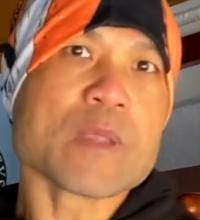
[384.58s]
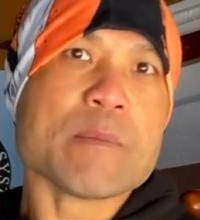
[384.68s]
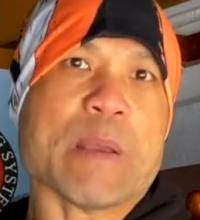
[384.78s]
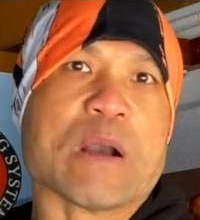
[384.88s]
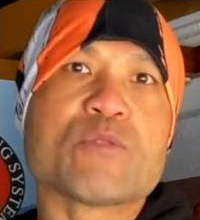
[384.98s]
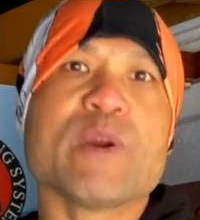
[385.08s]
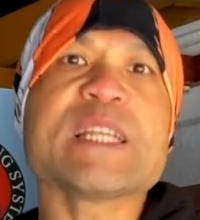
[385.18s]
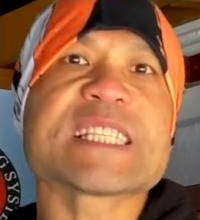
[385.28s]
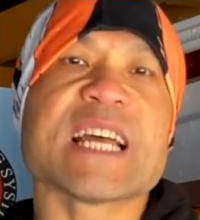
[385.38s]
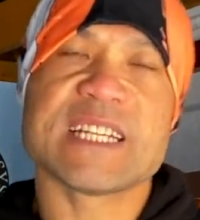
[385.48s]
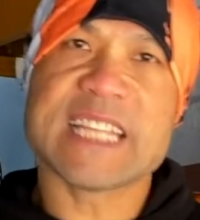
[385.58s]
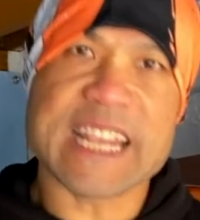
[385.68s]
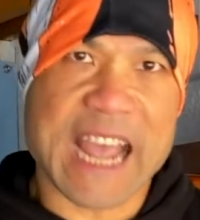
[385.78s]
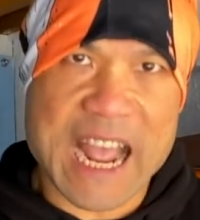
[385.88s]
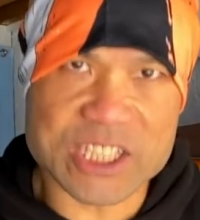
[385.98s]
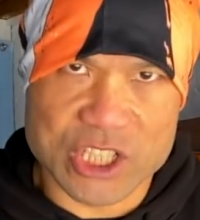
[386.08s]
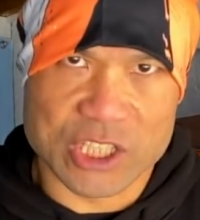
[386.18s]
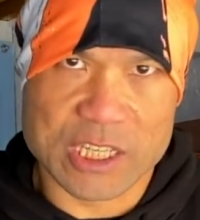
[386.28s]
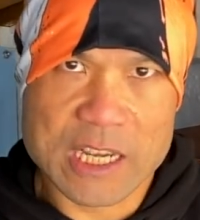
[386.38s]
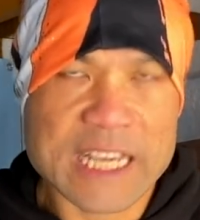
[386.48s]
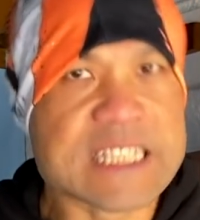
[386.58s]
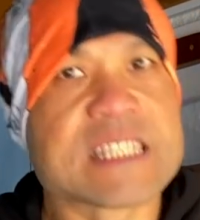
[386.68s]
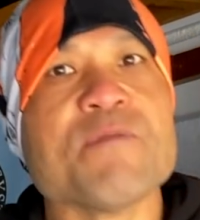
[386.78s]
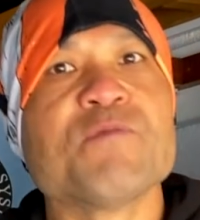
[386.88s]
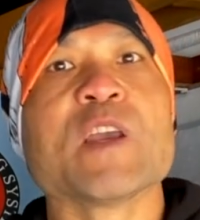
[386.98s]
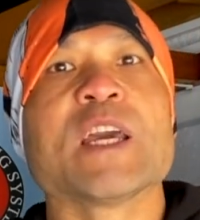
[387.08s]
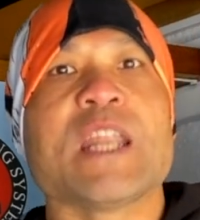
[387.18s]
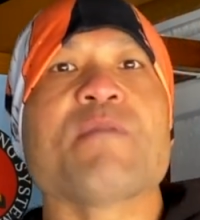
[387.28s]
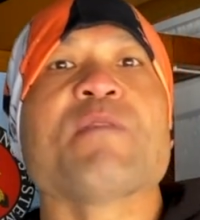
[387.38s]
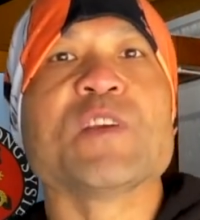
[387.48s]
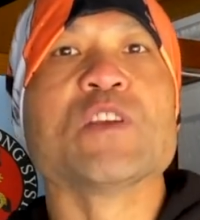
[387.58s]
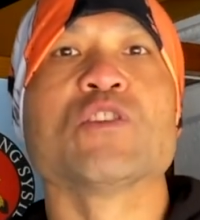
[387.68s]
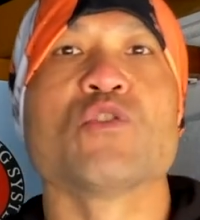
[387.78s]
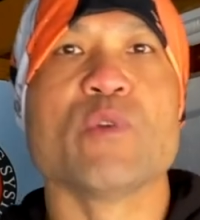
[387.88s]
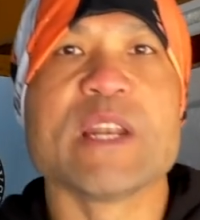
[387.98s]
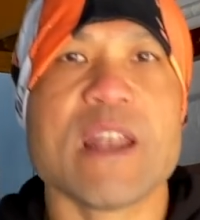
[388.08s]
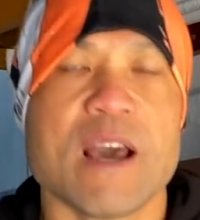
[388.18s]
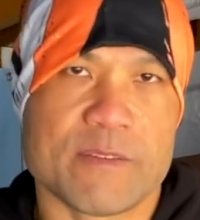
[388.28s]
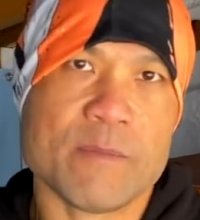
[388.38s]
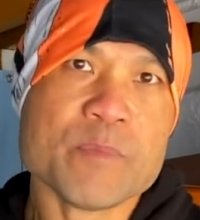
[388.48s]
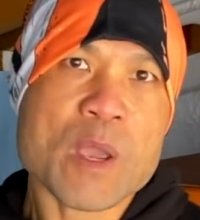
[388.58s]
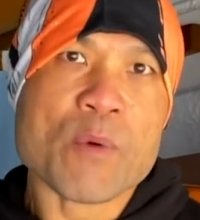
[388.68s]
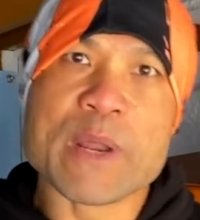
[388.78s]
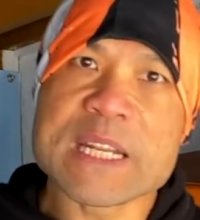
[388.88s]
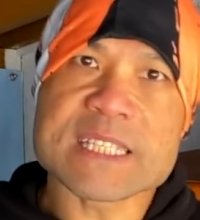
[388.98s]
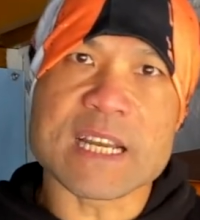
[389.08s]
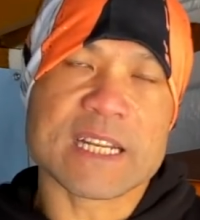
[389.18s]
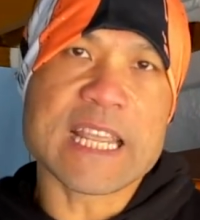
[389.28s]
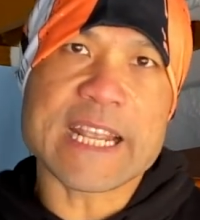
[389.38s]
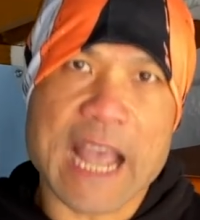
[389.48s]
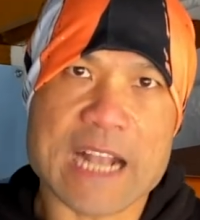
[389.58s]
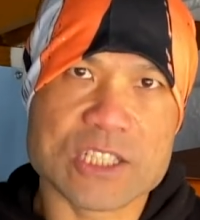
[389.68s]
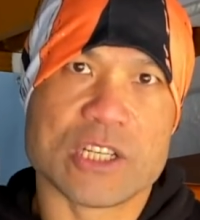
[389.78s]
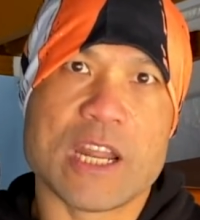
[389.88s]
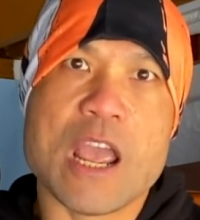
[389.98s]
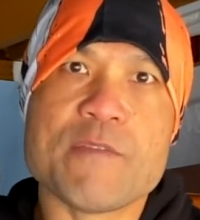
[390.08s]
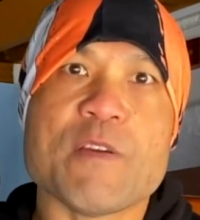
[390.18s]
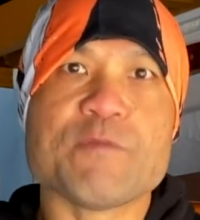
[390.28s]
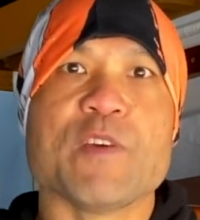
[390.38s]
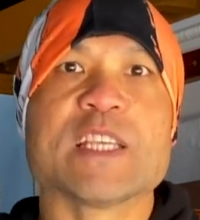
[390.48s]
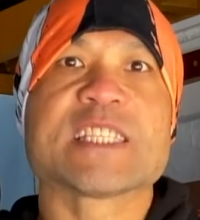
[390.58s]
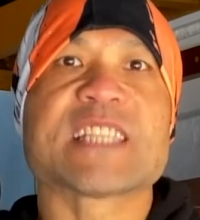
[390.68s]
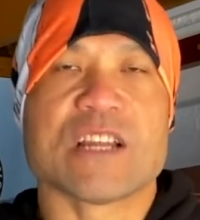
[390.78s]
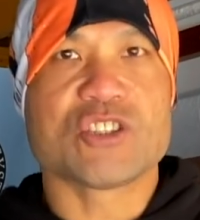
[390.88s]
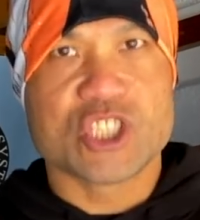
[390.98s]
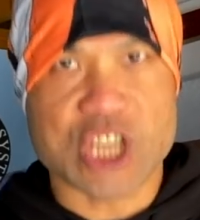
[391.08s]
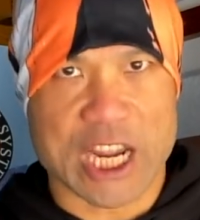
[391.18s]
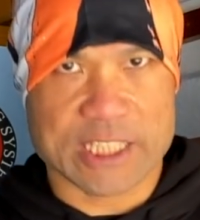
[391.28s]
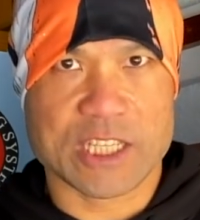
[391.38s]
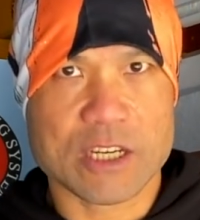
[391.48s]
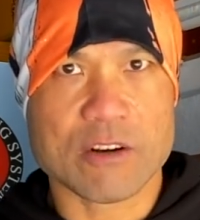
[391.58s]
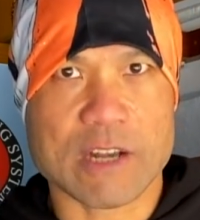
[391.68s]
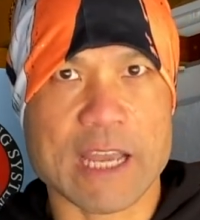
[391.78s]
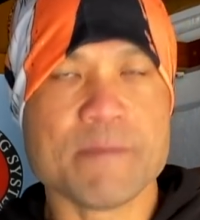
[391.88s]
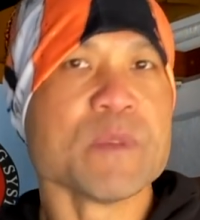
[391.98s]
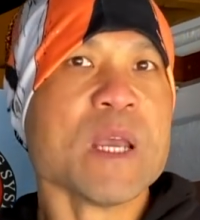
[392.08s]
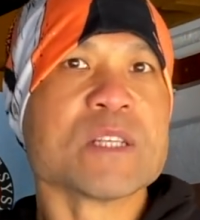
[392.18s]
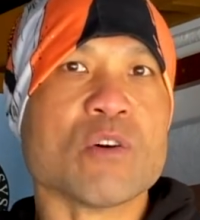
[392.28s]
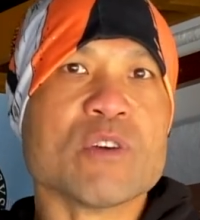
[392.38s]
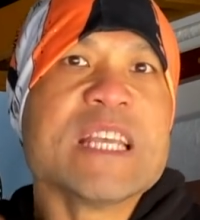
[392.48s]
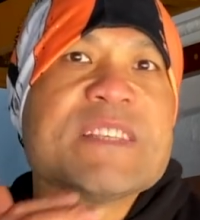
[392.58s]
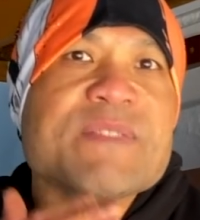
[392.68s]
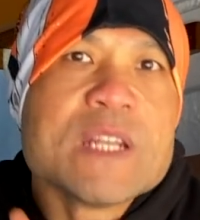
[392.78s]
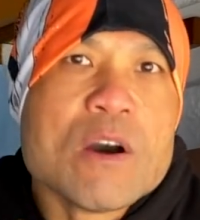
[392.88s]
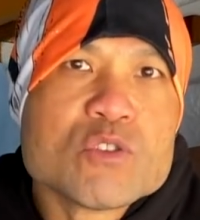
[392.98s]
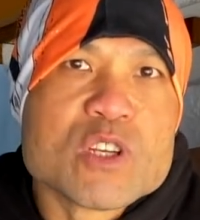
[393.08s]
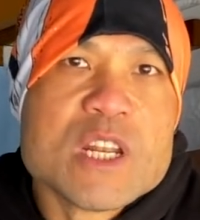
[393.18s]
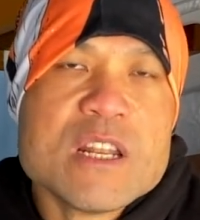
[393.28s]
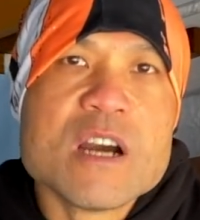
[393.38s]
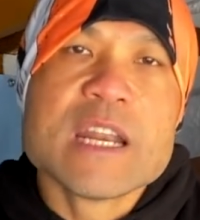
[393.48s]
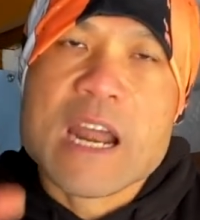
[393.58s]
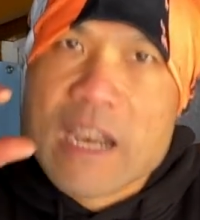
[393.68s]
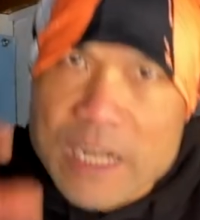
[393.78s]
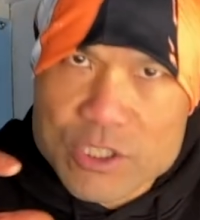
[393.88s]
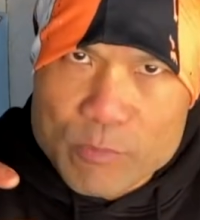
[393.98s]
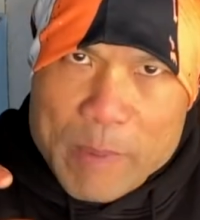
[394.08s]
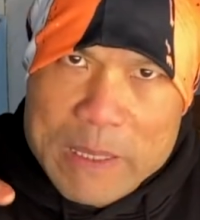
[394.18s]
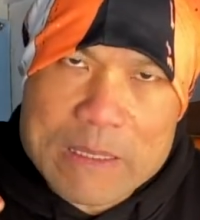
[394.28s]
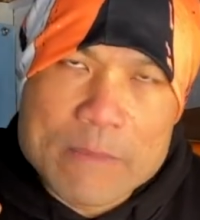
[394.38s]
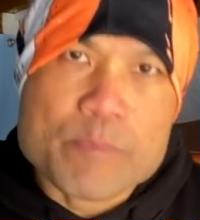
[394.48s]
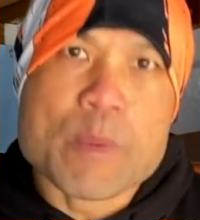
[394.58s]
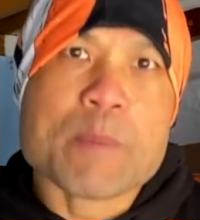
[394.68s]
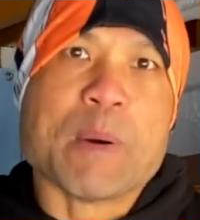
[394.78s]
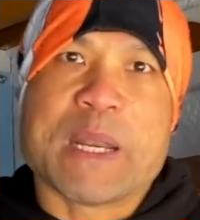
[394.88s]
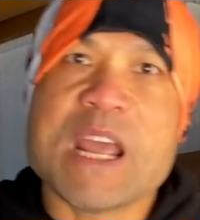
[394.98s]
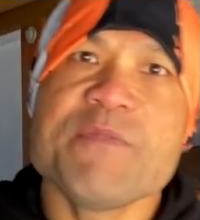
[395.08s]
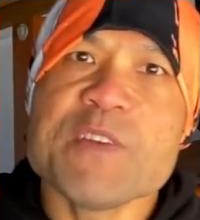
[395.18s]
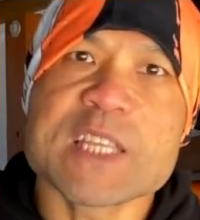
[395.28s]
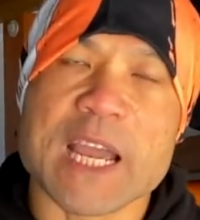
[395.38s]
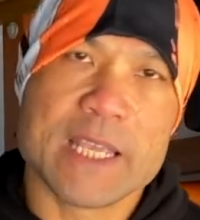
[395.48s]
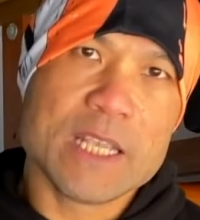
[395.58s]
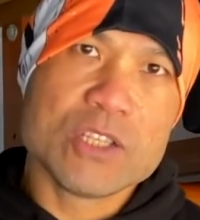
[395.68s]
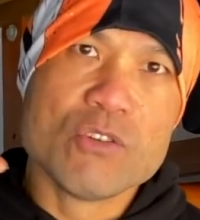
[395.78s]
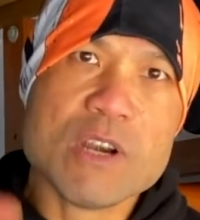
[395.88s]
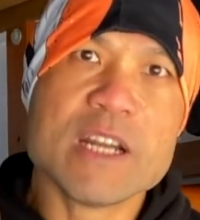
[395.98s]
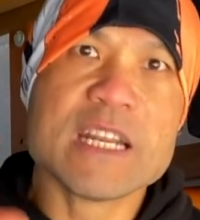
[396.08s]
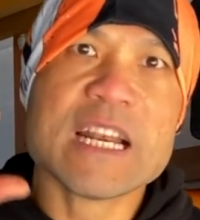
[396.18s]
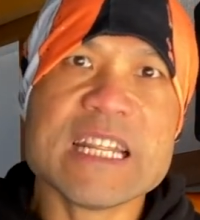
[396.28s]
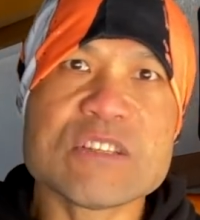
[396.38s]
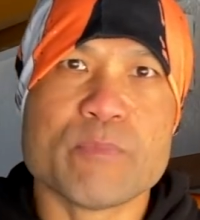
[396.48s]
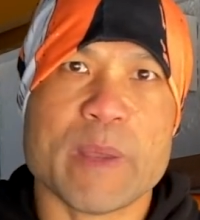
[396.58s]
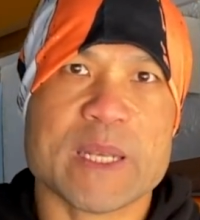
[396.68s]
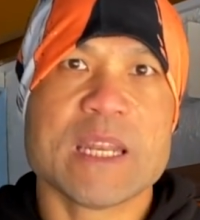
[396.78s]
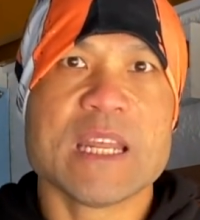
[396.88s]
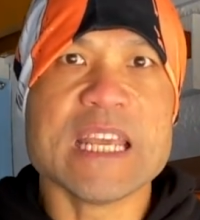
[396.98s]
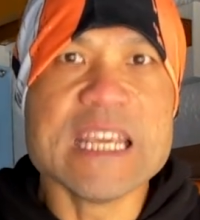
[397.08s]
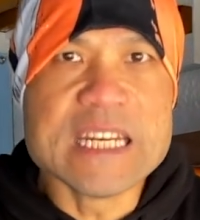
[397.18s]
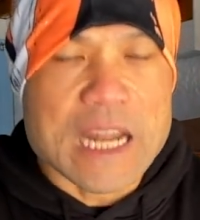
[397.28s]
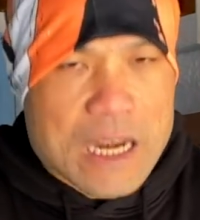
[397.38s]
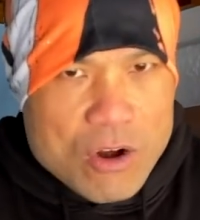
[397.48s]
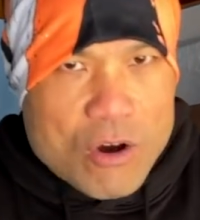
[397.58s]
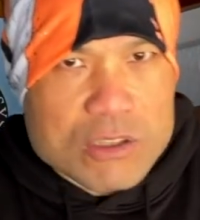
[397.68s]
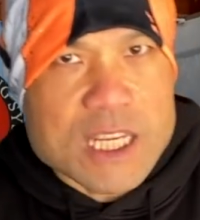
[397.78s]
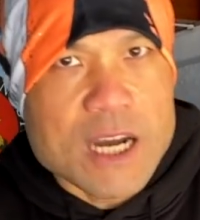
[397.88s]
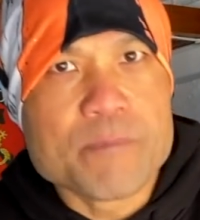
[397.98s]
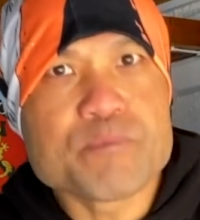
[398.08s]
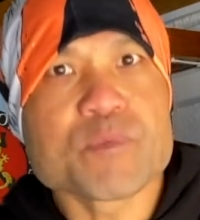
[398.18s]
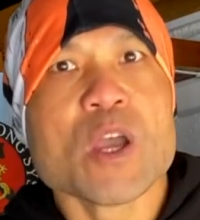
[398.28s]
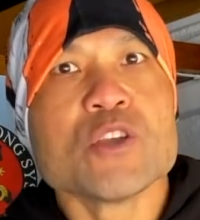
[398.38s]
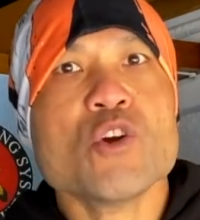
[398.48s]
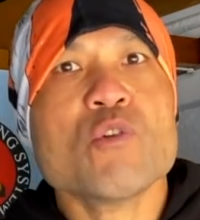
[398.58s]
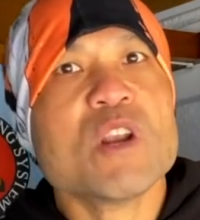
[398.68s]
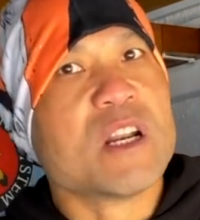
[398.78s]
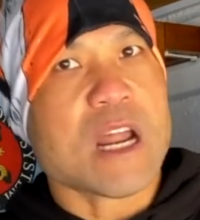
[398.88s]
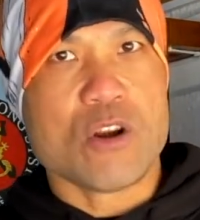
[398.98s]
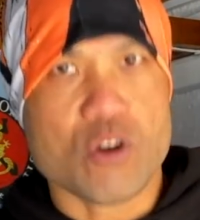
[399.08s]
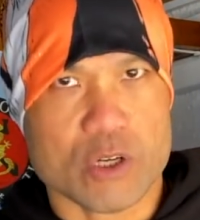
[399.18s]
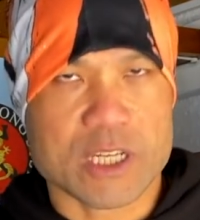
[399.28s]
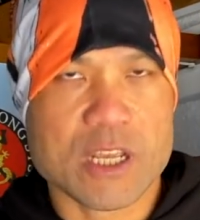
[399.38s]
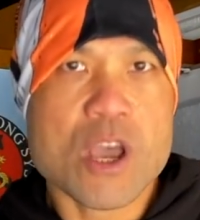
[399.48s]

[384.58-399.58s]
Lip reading: Because when you start to take action, it's same thing in everything you do in life. When you start to take action, everything starts to change, okay? So even though you learn a little bit, but every day you're learning a little bit, in a long term, you learn a lot.